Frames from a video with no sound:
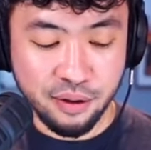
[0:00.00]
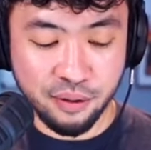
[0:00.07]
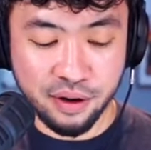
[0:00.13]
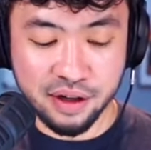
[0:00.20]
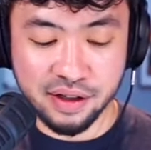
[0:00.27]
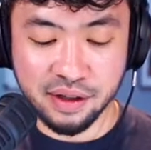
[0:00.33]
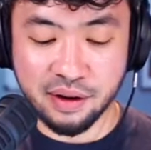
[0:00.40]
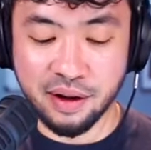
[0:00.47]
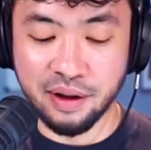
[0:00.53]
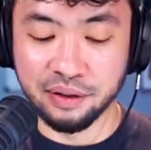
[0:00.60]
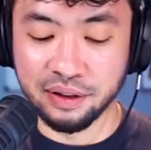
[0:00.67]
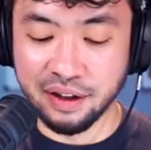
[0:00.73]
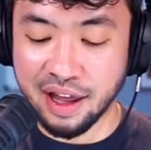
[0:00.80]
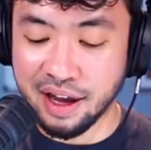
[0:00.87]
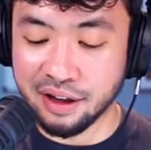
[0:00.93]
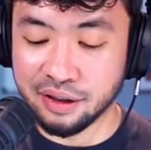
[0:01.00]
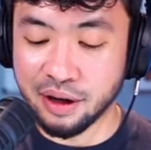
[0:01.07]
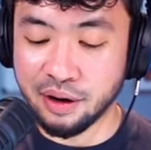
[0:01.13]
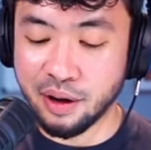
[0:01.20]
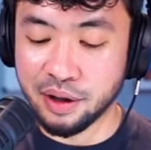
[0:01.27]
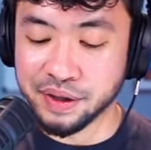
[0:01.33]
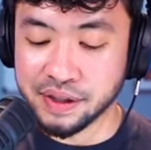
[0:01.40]
what is it called, length
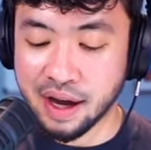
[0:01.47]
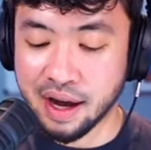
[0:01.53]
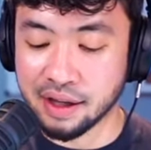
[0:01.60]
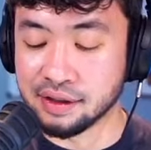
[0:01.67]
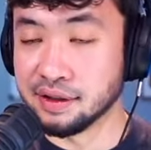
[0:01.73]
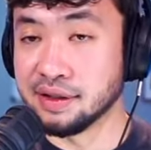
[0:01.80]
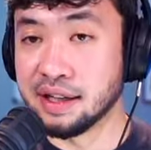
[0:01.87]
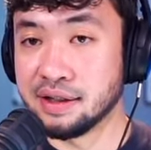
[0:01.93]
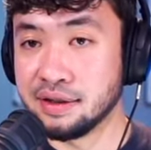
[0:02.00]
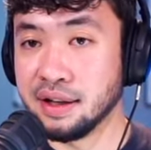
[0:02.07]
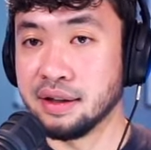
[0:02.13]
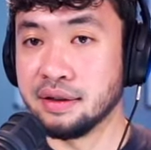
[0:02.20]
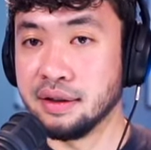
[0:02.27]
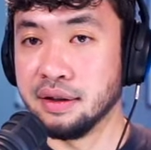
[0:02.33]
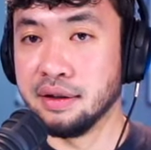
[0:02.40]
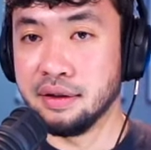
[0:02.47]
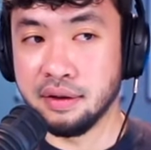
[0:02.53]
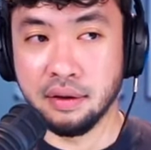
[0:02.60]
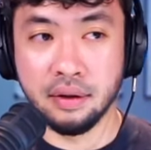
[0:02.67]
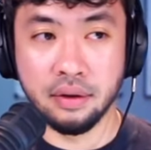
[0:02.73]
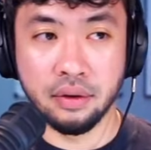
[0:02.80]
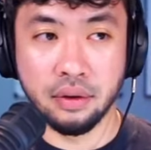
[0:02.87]
on all sides, because that's like
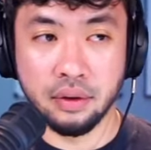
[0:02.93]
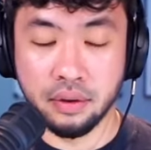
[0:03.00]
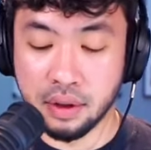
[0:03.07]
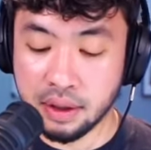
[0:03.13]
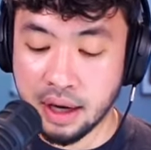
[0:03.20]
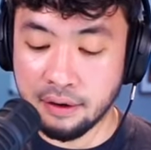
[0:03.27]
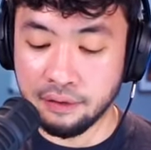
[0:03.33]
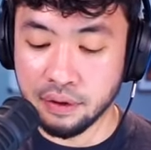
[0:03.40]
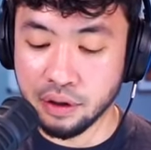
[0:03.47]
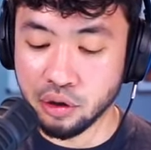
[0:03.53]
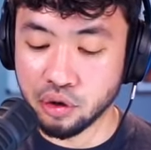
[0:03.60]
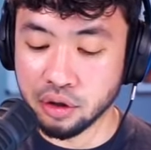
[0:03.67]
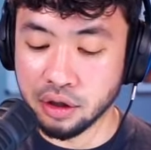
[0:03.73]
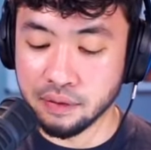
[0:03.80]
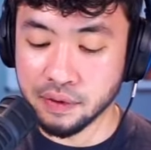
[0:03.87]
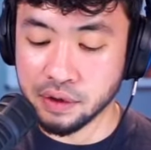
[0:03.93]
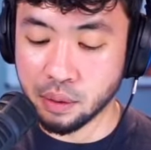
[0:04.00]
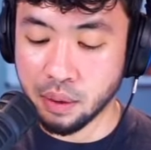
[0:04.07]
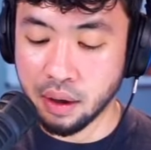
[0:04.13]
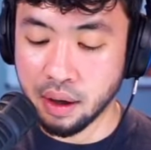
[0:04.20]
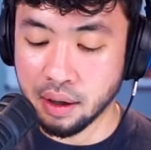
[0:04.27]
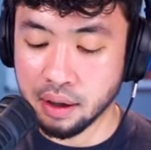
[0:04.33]
the definition of a
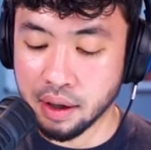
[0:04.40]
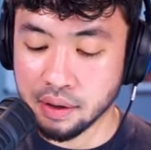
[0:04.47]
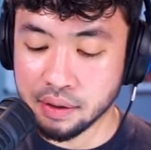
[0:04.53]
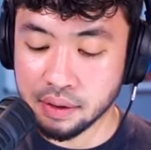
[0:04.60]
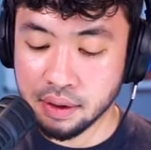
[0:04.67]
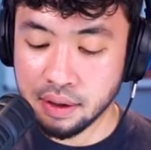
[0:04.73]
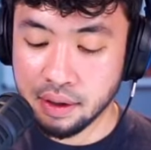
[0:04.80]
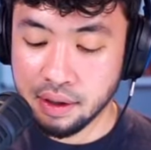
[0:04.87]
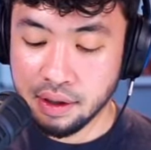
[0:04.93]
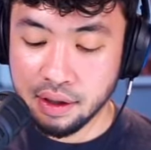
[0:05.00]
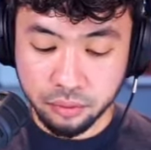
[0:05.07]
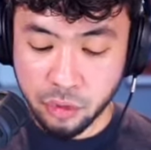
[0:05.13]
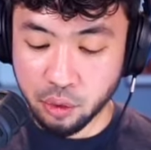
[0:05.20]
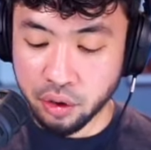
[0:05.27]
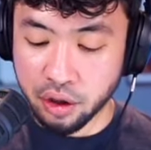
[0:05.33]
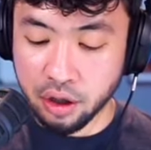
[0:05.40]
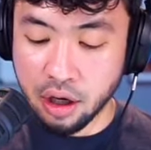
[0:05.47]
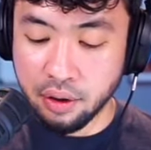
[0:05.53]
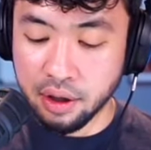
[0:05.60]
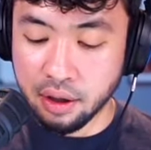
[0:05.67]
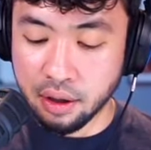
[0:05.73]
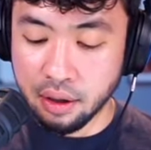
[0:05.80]
square, I guess. So we're gonna
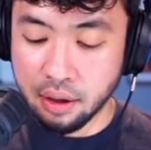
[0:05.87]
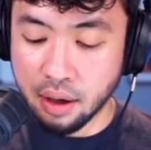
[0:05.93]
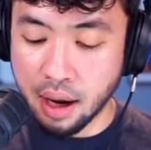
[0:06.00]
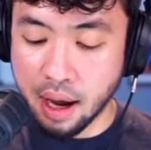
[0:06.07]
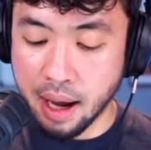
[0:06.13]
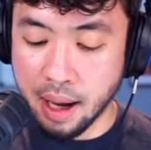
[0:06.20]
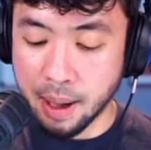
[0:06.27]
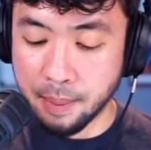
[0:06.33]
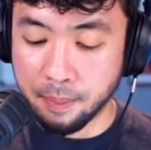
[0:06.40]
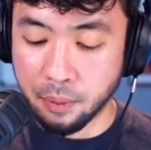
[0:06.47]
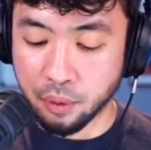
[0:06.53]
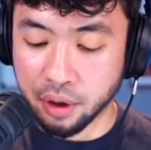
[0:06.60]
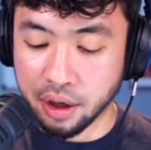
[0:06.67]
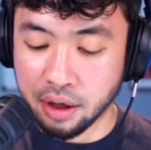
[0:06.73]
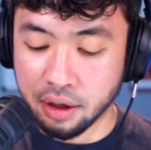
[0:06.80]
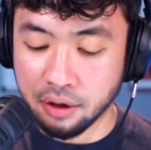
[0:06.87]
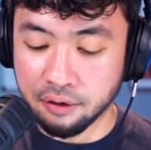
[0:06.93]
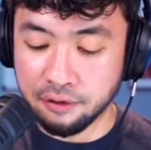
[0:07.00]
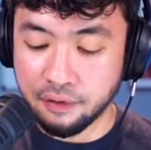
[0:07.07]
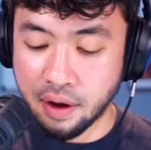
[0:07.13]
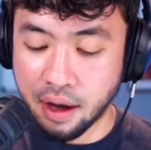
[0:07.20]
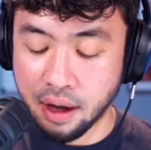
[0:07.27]
go here. We're gonna go
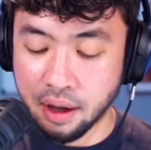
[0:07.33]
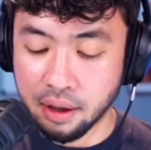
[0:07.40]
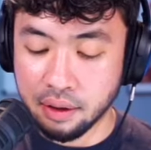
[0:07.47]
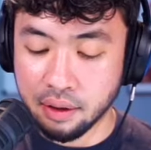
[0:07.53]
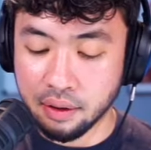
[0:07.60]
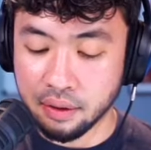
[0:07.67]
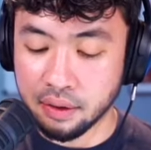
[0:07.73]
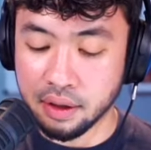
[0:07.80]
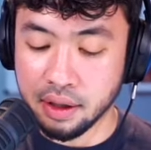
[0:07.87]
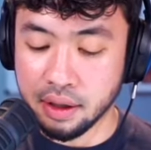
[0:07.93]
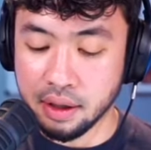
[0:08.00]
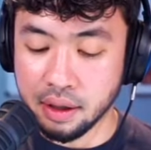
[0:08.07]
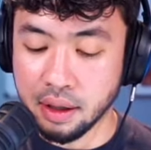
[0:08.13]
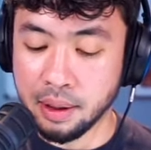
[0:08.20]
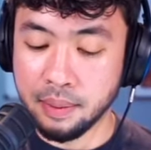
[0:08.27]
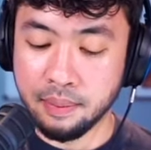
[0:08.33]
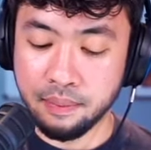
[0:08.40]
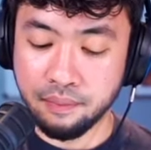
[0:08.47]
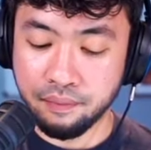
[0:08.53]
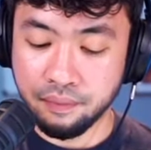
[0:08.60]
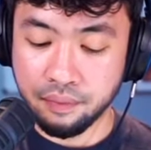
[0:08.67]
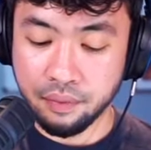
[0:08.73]
find the
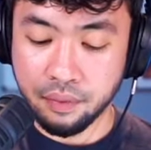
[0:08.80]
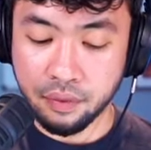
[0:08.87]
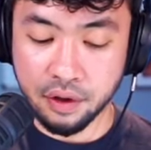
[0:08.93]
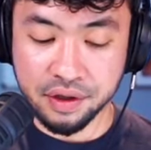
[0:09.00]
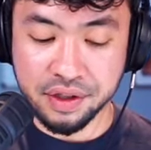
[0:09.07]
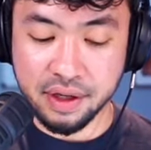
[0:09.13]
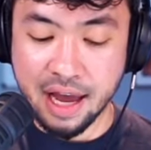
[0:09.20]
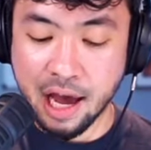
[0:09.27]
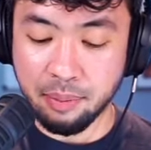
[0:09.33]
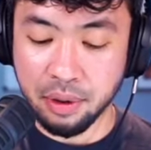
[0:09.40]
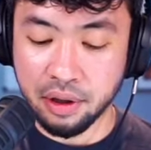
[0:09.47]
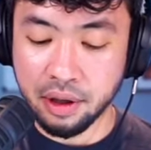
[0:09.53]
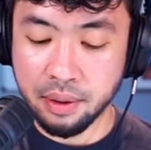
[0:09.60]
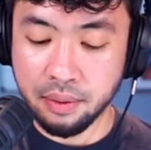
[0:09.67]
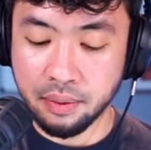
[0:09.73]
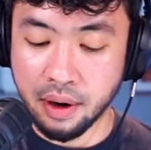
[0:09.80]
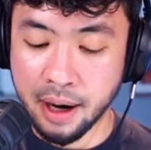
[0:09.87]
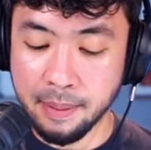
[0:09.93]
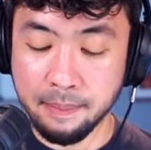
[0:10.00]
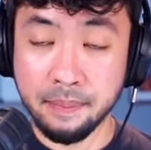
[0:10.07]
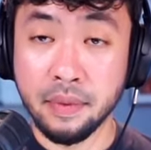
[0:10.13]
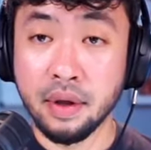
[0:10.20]
scapula,
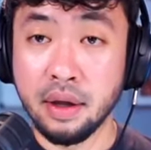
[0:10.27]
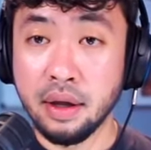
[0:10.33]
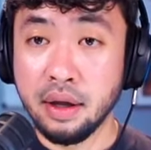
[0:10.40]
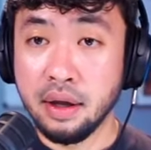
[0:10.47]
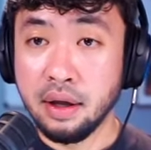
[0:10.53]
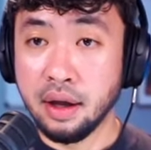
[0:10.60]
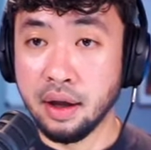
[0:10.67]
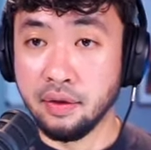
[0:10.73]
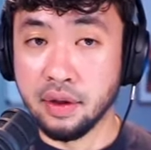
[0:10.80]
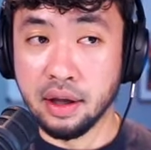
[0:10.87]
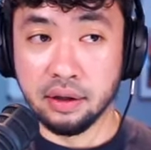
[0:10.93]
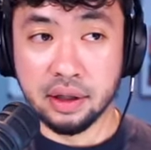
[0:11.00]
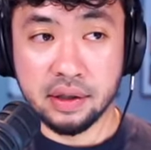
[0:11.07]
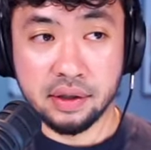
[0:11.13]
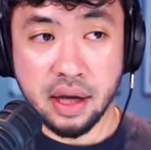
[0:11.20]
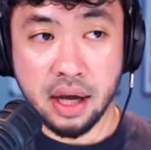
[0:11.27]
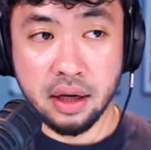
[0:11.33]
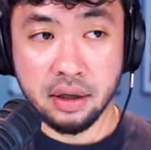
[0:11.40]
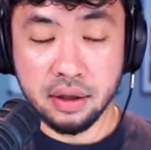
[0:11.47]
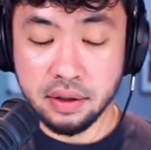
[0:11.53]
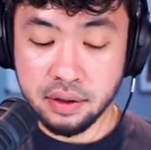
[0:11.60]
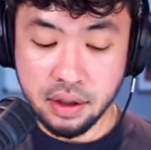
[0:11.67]
right? And then let's kind
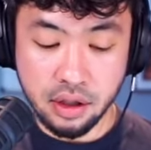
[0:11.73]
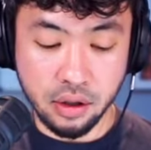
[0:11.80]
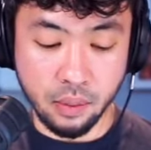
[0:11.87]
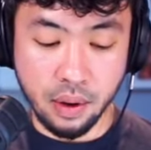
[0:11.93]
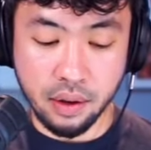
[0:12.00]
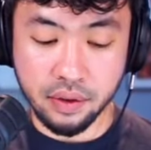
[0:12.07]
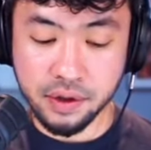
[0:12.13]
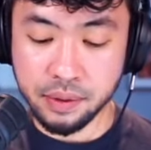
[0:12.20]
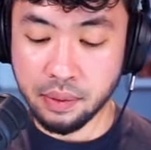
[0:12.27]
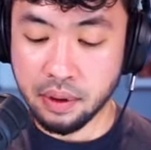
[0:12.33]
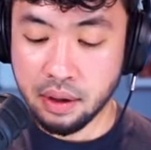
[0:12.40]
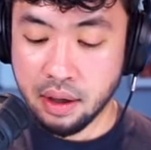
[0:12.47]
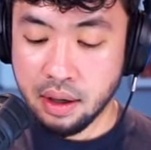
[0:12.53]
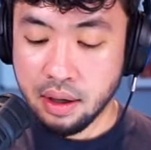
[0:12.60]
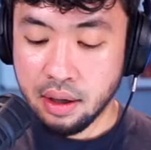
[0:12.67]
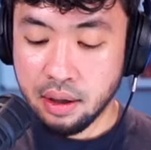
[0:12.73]
of continue on this one.